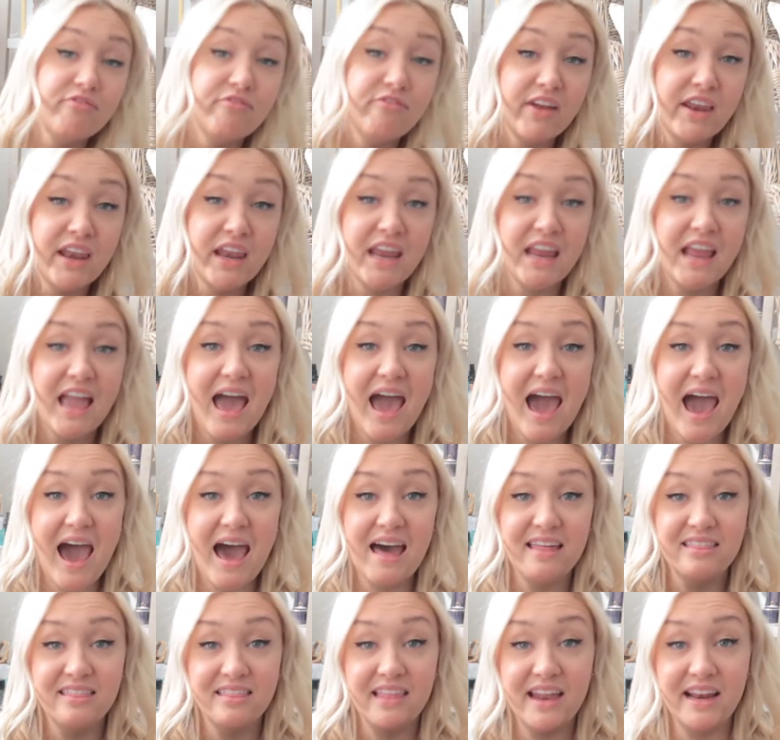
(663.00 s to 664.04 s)
fitting
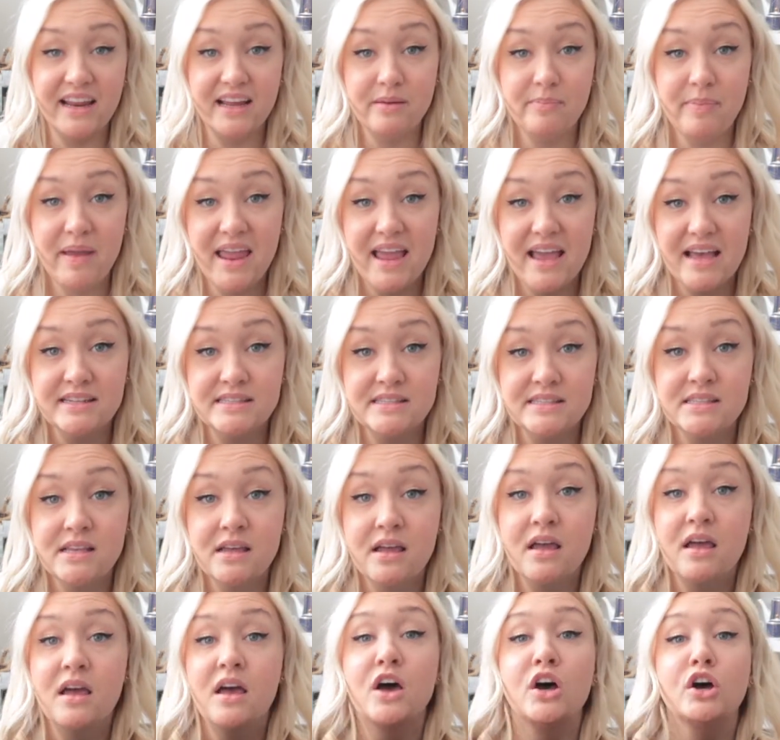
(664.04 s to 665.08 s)
athletic pants.
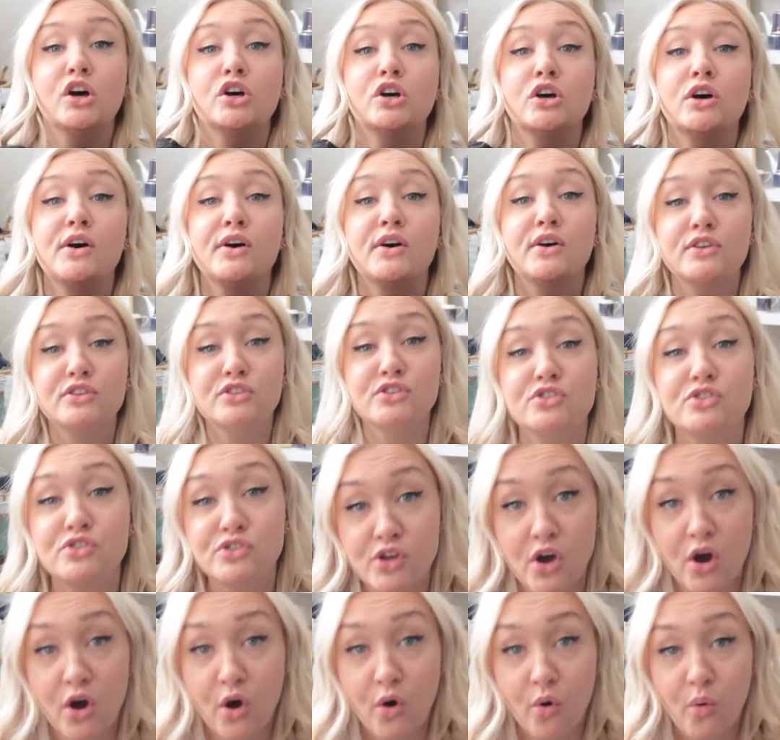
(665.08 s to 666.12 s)

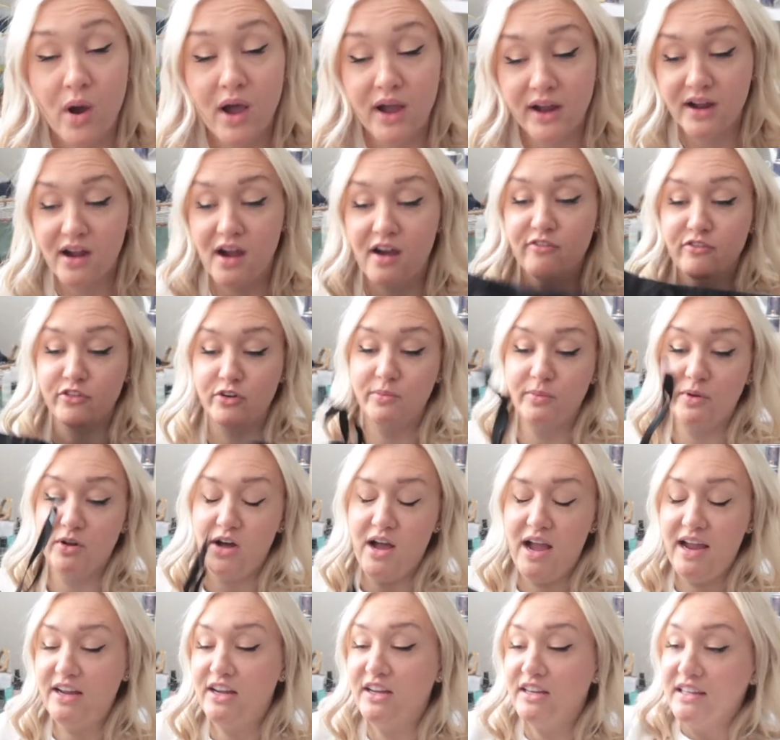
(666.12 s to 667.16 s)
So comfortable.
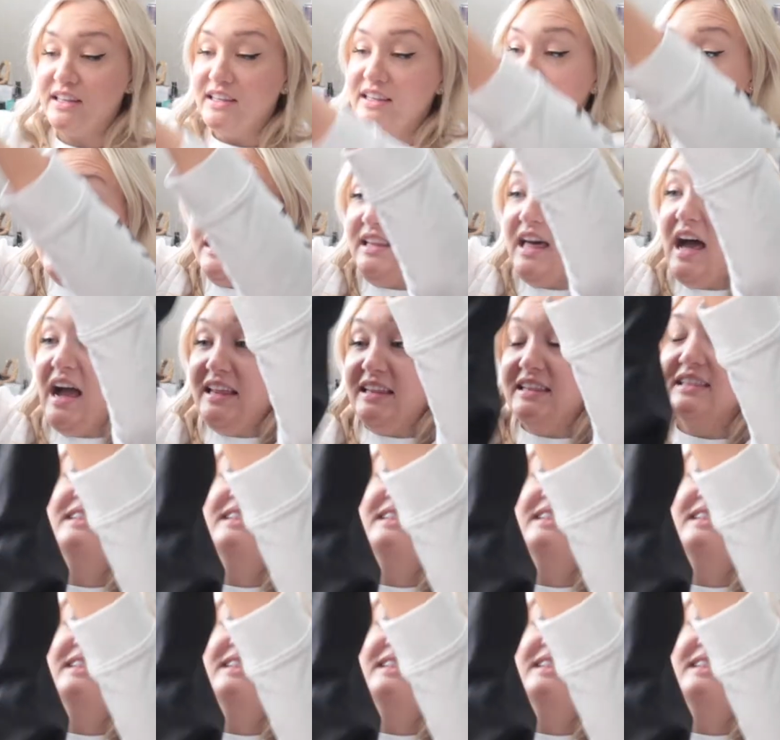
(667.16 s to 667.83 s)
I could, I